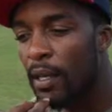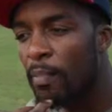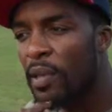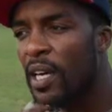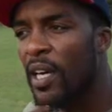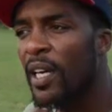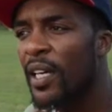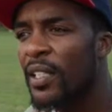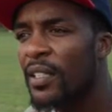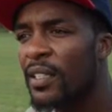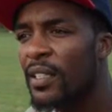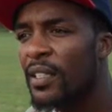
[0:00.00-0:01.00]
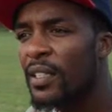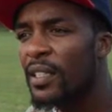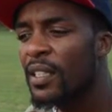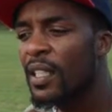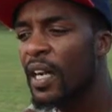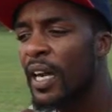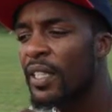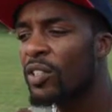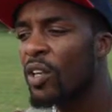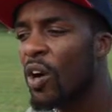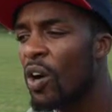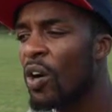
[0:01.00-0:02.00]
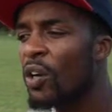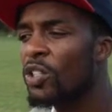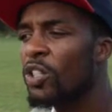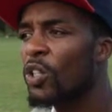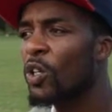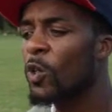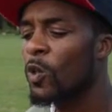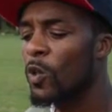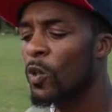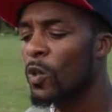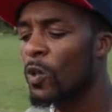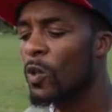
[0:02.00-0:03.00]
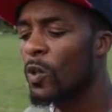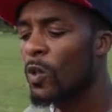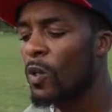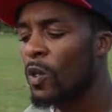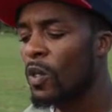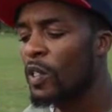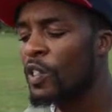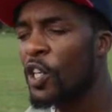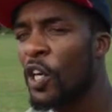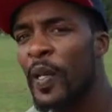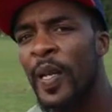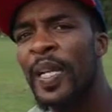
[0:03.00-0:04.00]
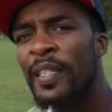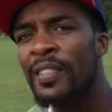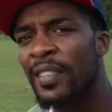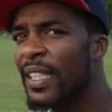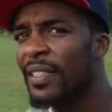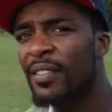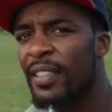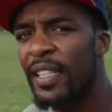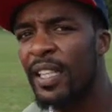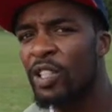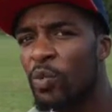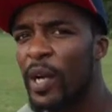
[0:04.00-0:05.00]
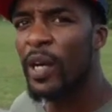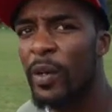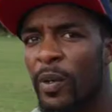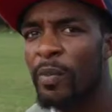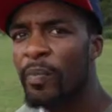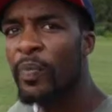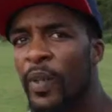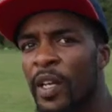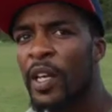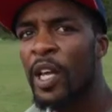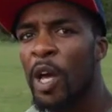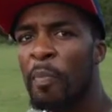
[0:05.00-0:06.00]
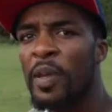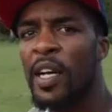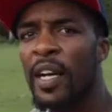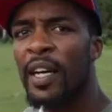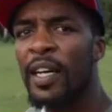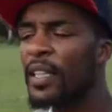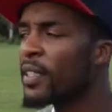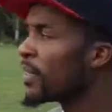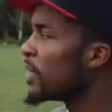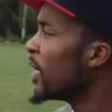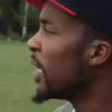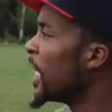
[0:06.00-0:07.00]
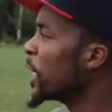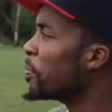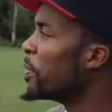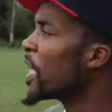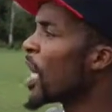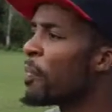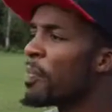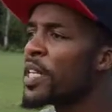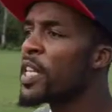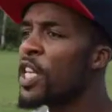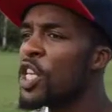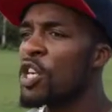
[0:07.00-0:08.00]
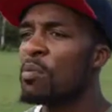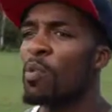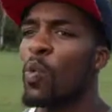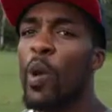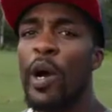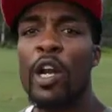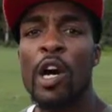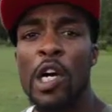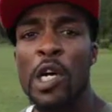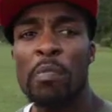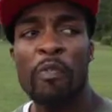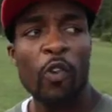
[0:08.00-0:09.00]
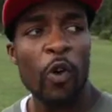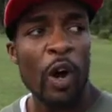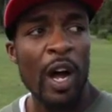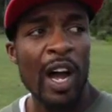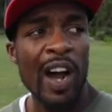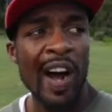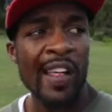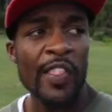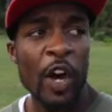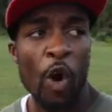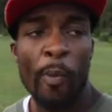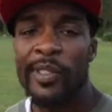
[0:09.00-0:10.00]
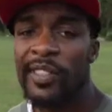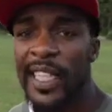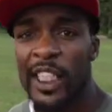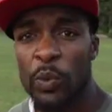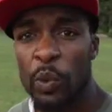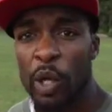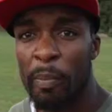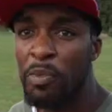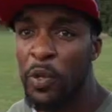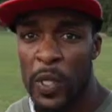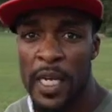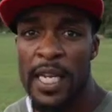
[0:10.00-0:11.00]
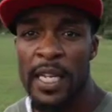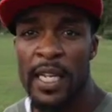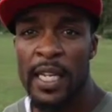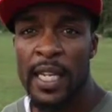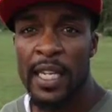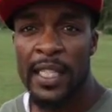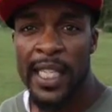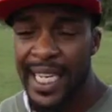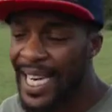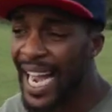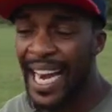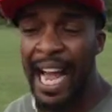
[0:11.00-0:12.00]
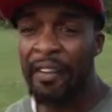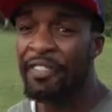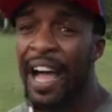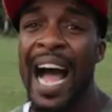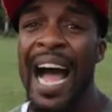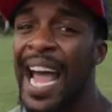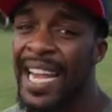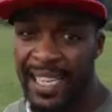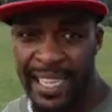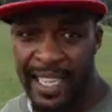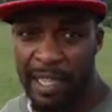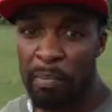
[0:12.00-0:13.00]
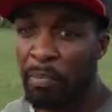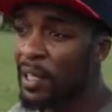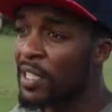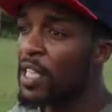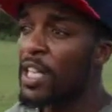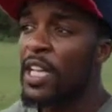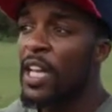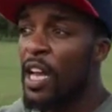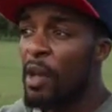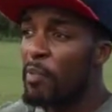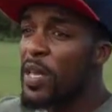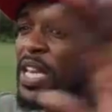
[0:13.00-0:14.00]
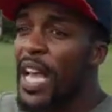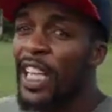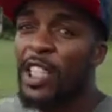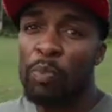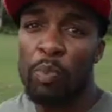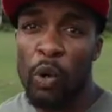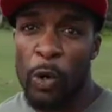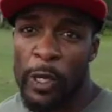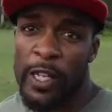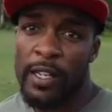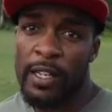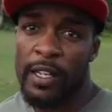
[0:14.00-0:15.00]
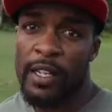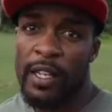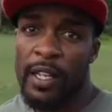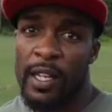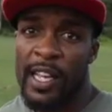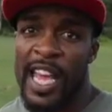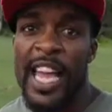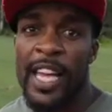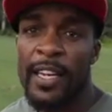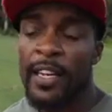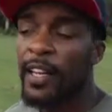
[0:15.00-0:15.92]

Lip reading: because it's also turning into Sin City as well, because it's becoming the #1 hub for the homosexual community to not have to hide in, but to be exploited in.